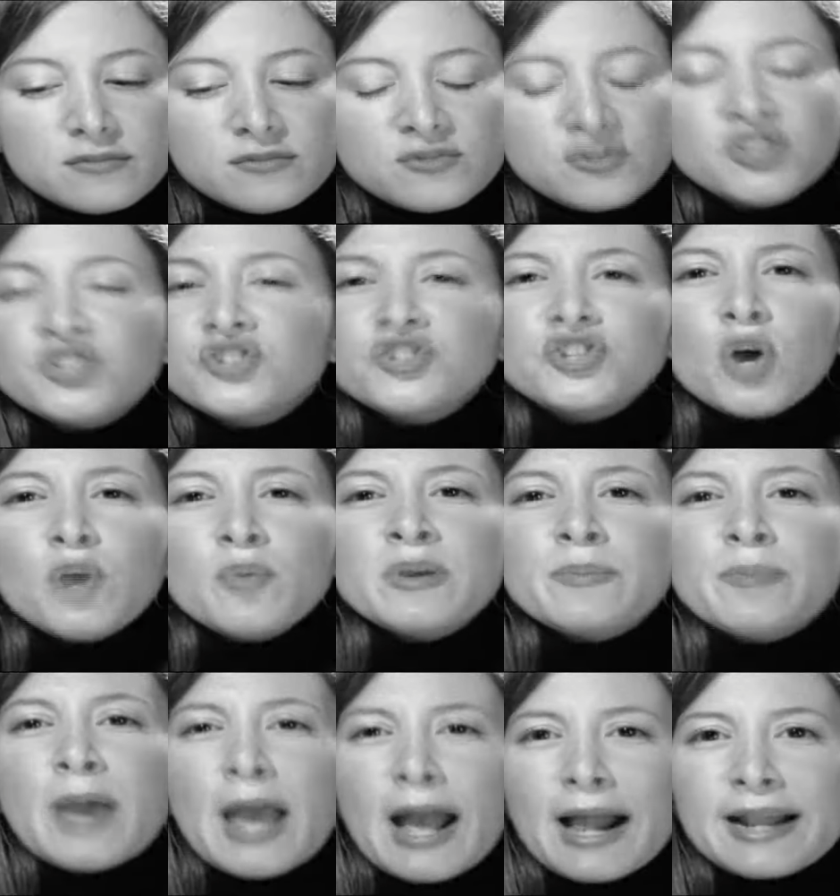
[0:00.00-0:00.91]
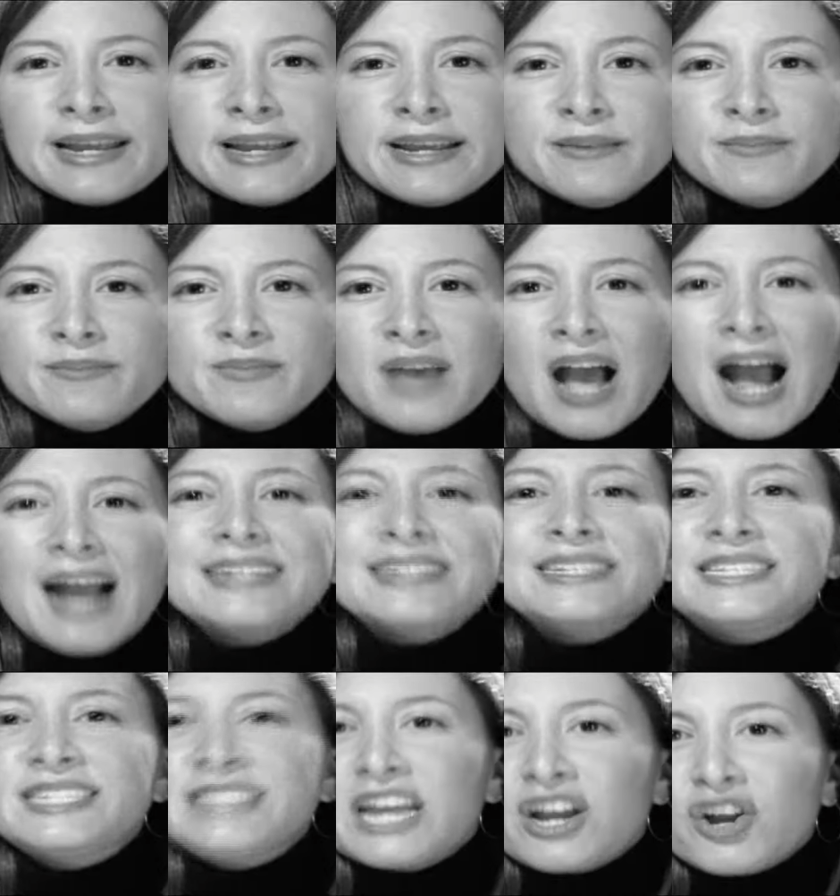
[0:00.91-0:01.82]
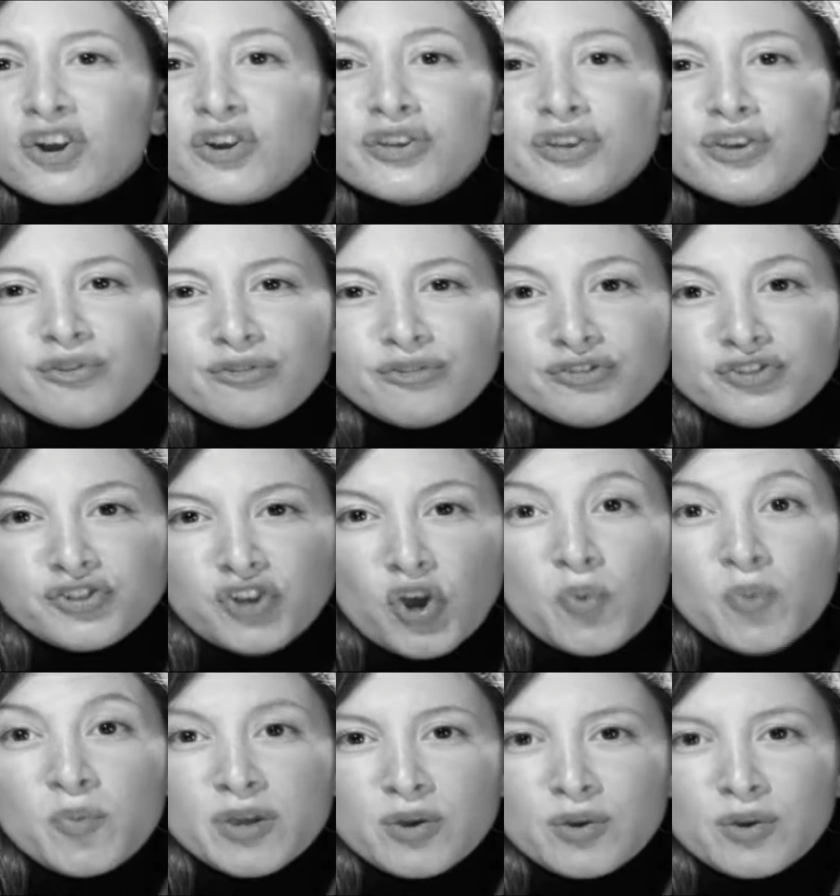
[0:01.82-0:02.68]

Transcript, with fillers: Just show me, Patty. I dare you to show me